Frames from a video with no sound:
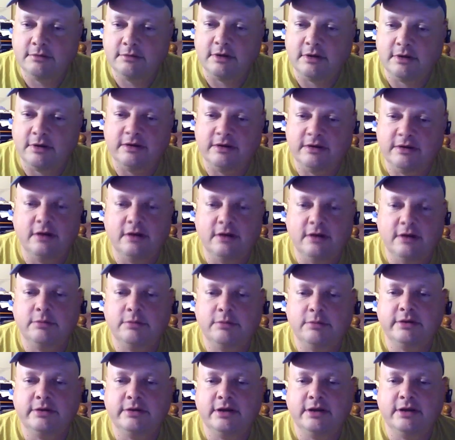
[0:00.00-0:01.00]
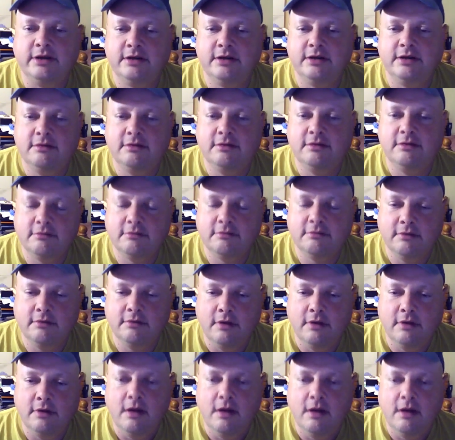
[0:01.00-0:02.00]
I know, bloody heck.
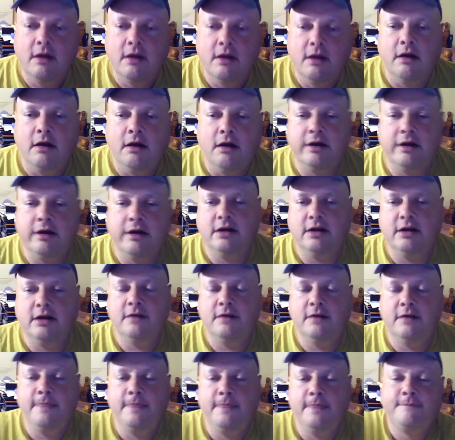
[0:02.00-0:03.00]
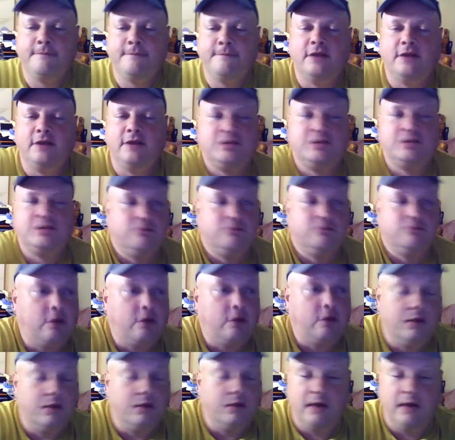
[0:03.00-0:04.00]
I just
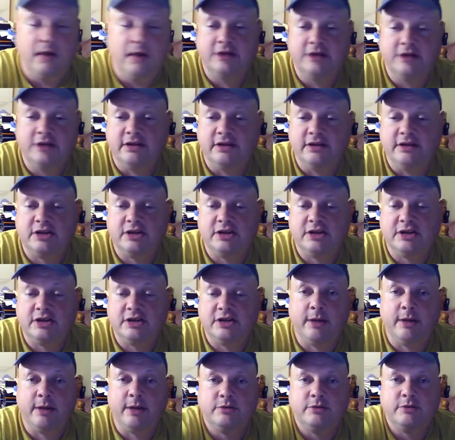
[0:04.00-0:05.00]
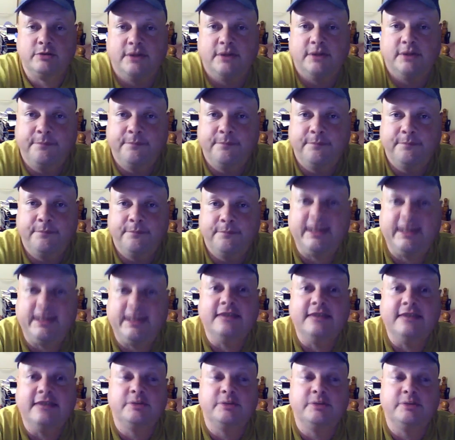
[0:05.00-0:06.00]
wrote an article actually about
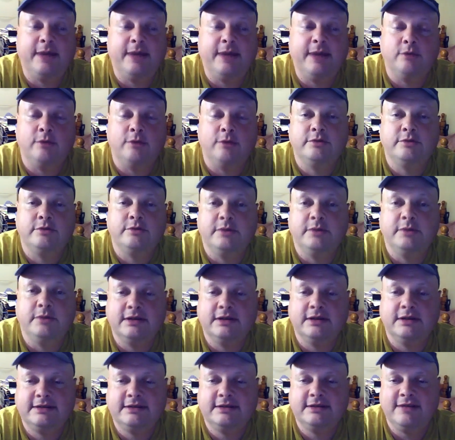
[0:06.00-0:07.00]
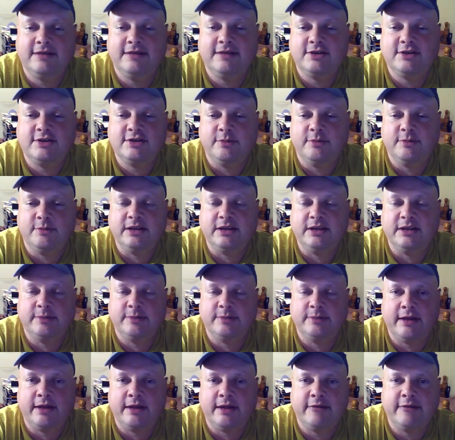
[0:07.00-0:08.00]
Beatles About. Do you remember the TV show Beatles
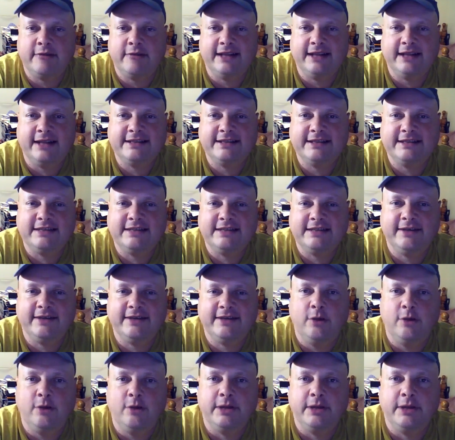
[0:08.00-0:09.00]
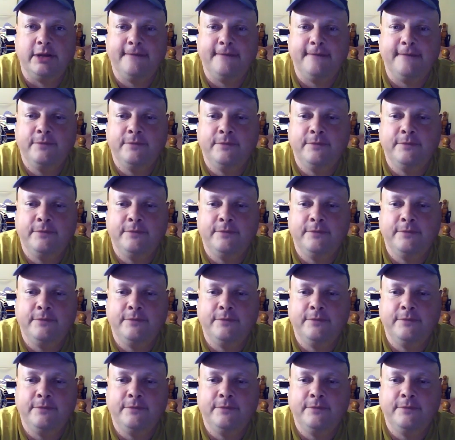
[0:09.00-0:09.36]
About, that reality TV comedy?